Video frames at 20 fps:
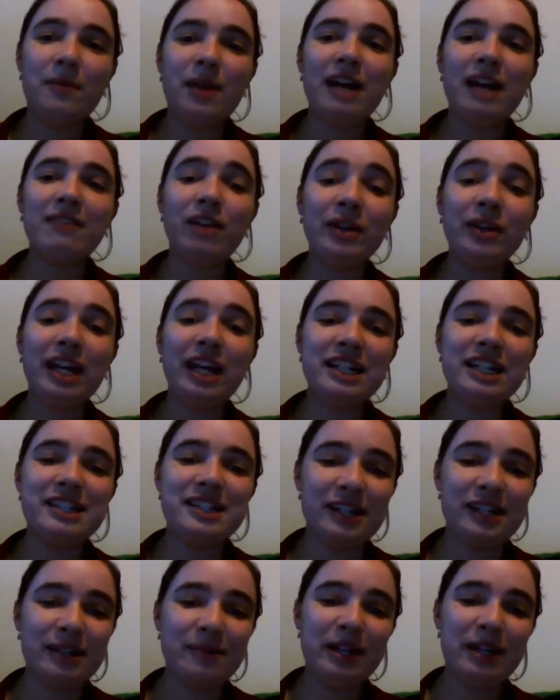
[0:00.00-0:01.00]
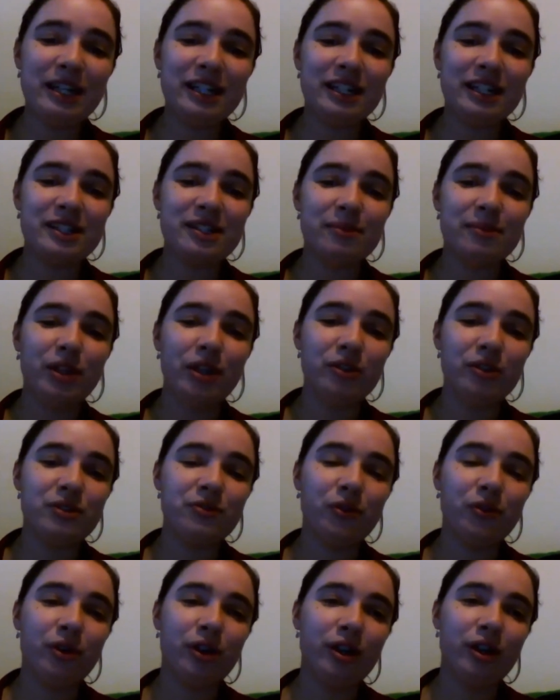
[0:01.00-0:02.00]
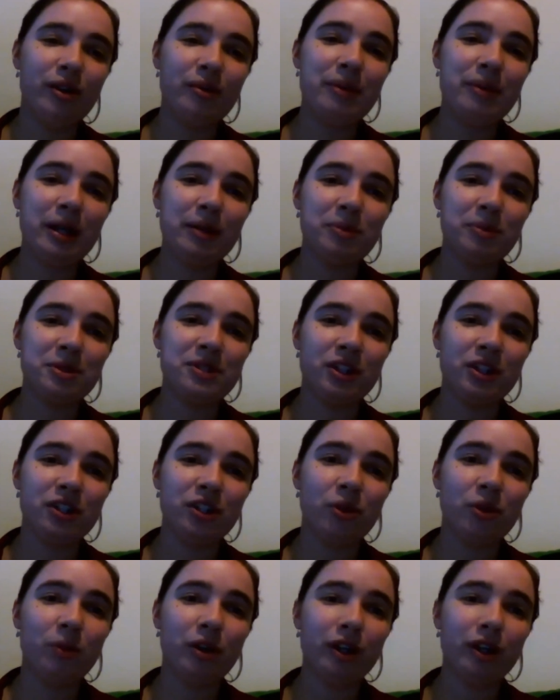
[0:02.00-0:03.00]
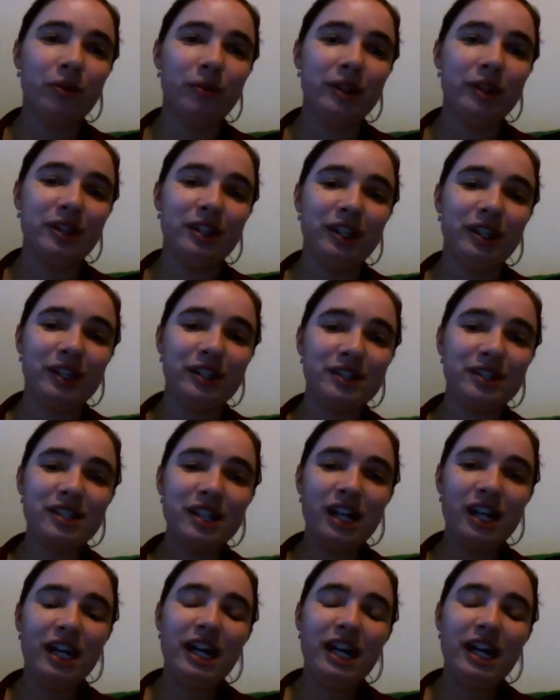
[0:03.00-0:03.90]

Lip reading: very hastily making some notes for a Bible study on 1 Corinthians,